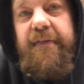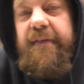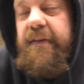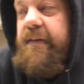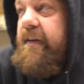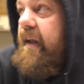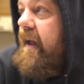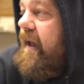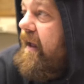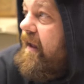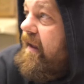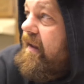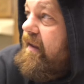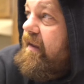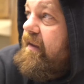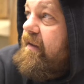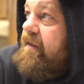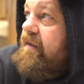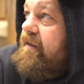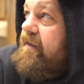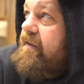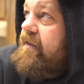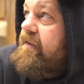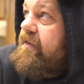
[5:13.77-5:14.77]
Today
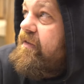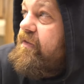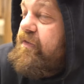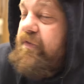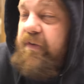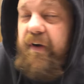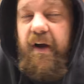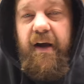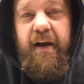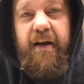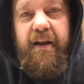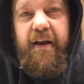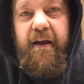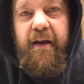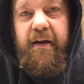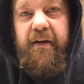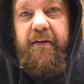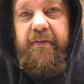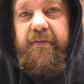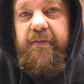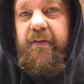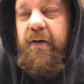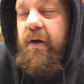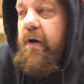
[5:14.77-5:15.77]
is Friday,
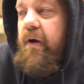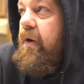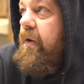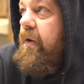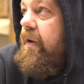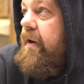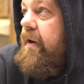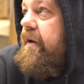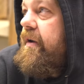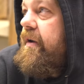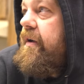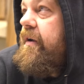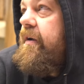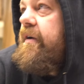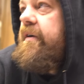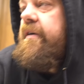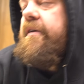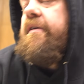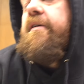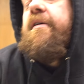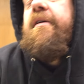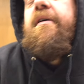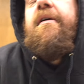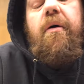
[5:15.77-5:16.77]
so
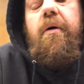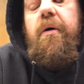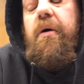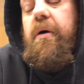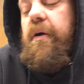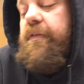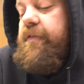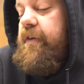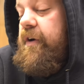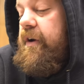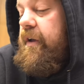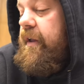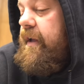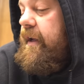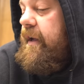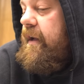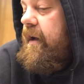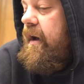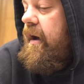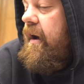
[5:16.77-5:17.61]
whew, it's early.